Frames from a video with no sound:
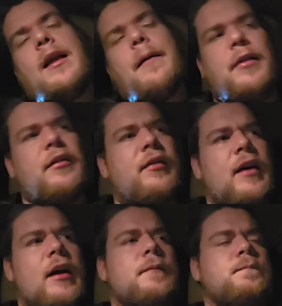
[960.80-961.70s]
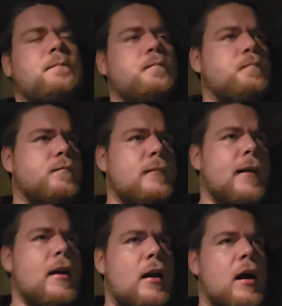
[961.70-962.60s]
that being said,
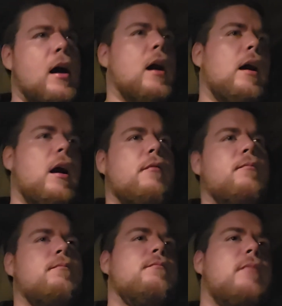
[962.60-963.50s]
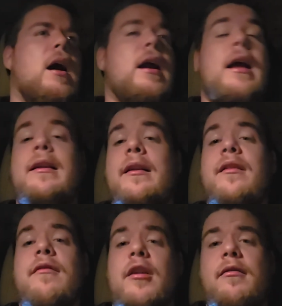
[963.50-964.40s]
I
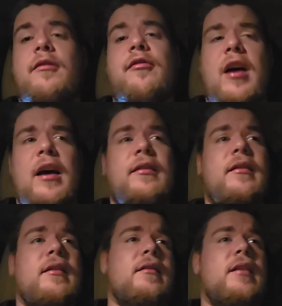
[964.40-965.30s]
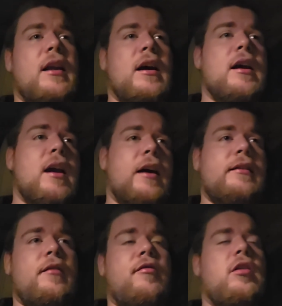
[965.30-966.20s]
ended the liquid fast today
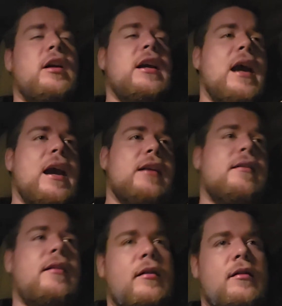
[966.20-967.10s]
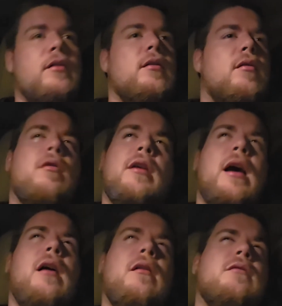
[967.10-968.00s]
at the 38.
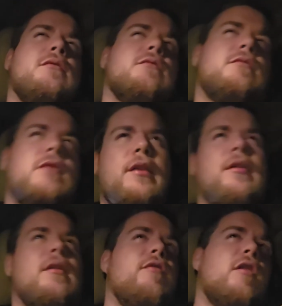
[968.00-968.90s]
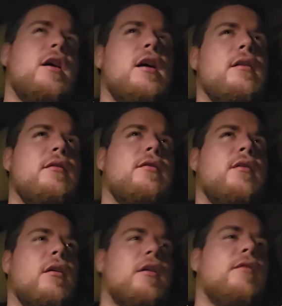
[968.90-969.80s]
Yeah, is it 38?
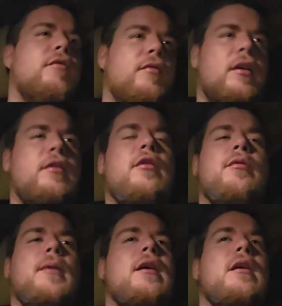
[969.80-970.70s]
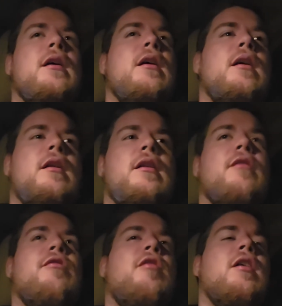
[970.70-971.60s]
Sorry, excuse me,
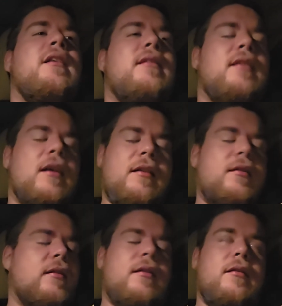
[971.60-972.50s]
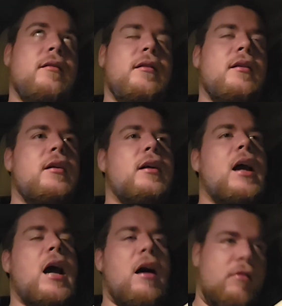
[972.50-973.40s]
36
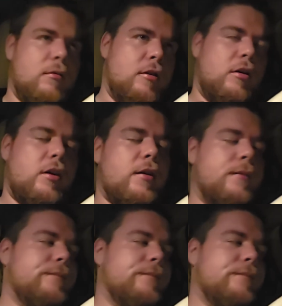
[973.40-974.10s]
hour mark.